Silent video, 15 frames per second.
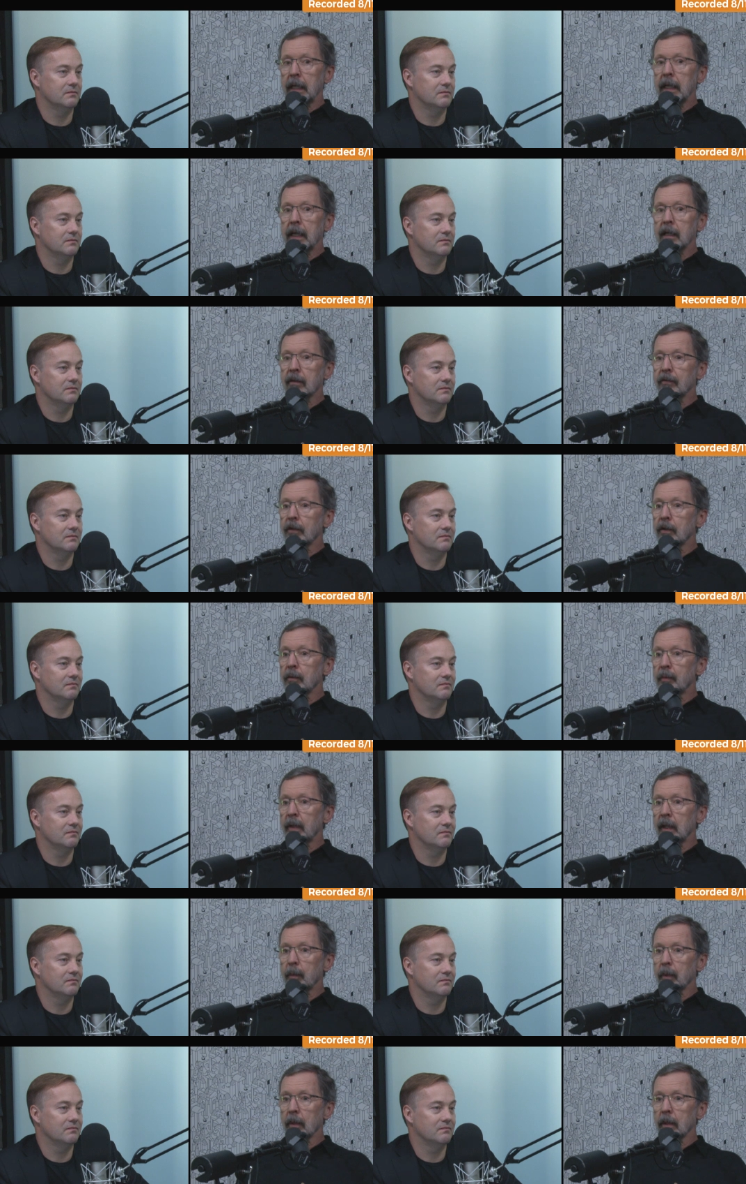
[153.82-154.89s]
Speaker 1: he interviewed
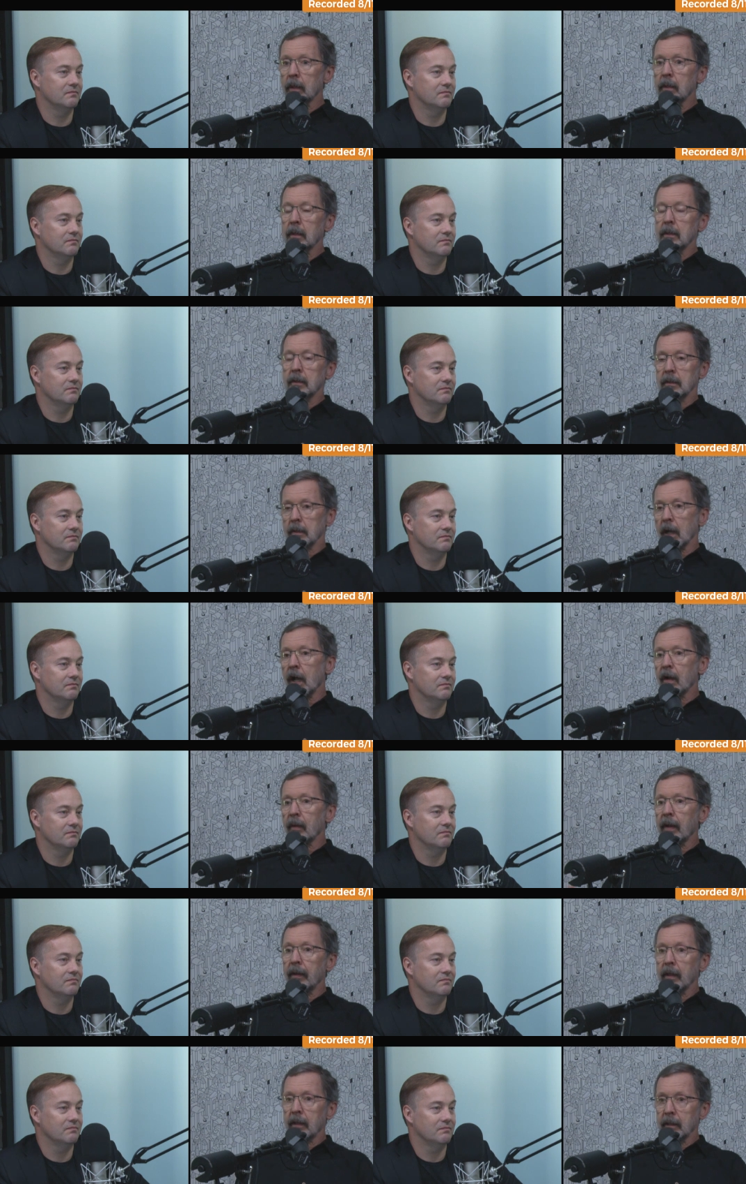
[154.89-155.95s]
people all
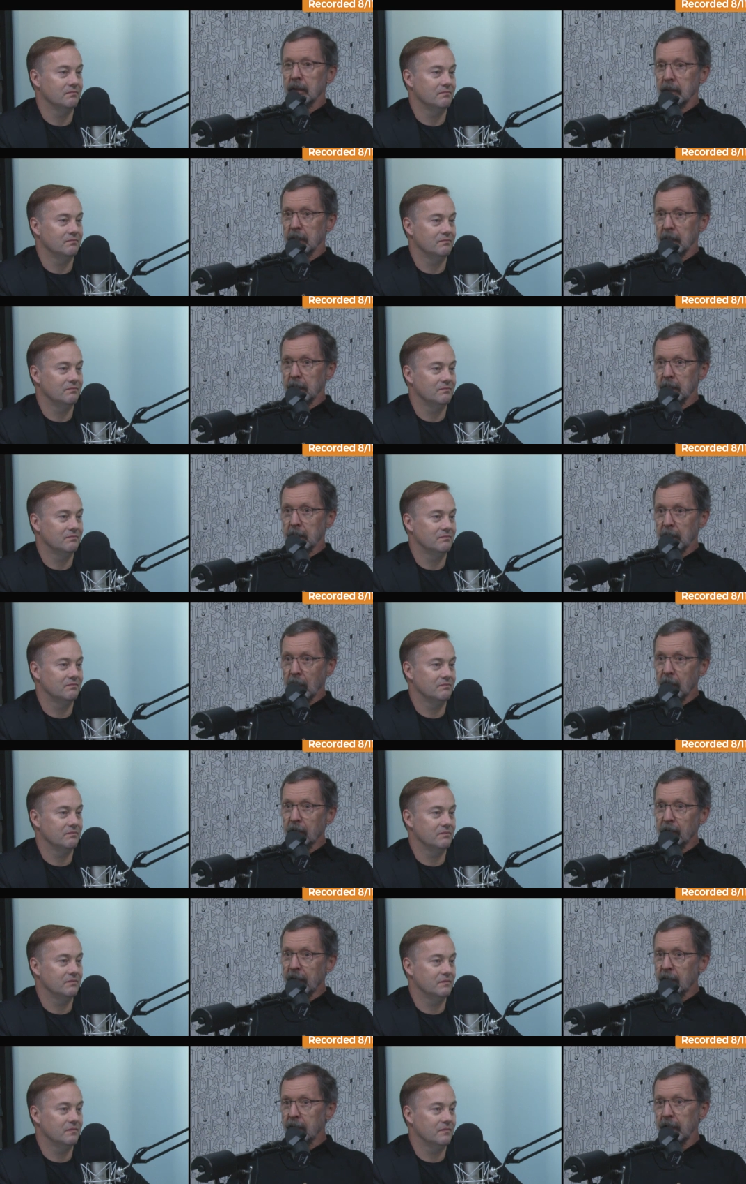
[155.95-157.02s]
around the, the, the
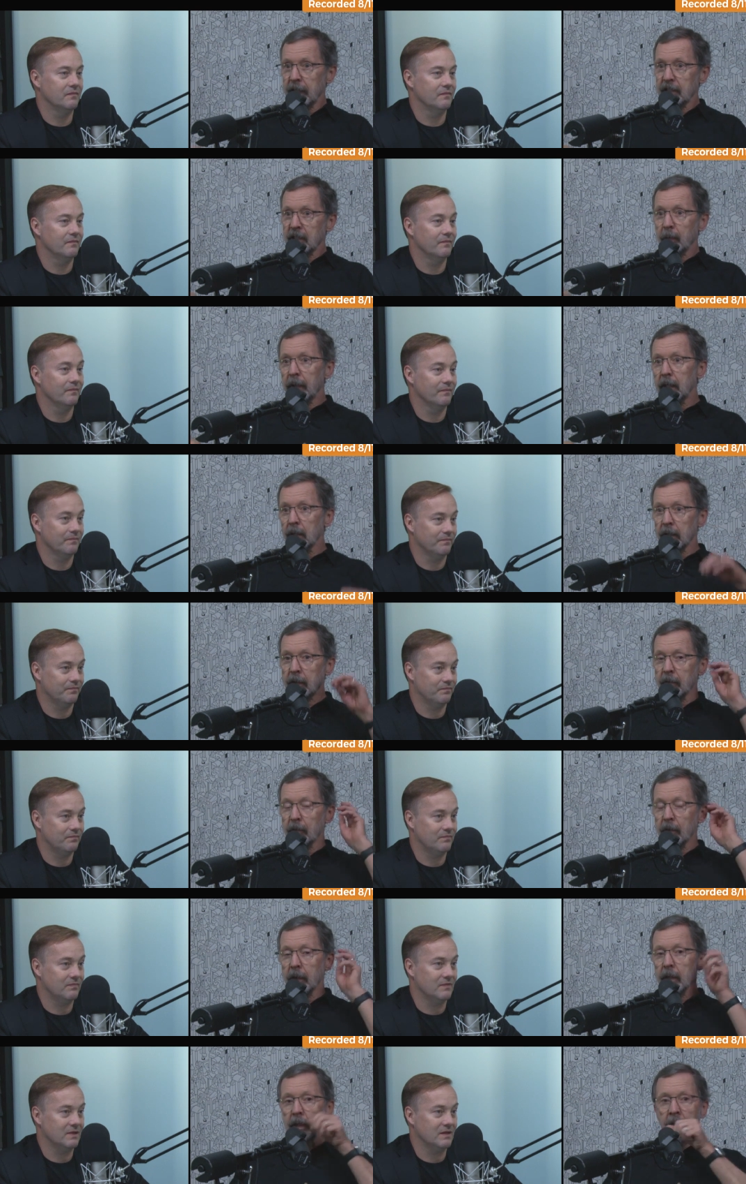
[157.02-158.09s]
country. He had somebody looking
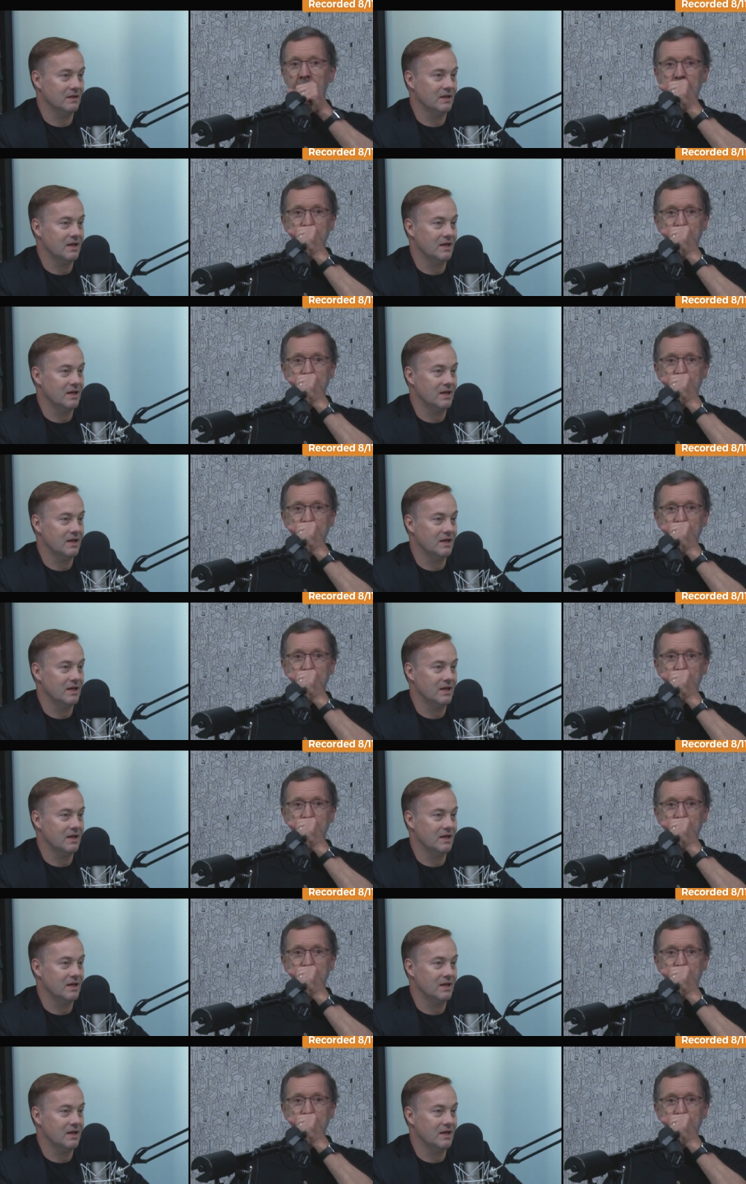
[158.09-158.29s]
for it.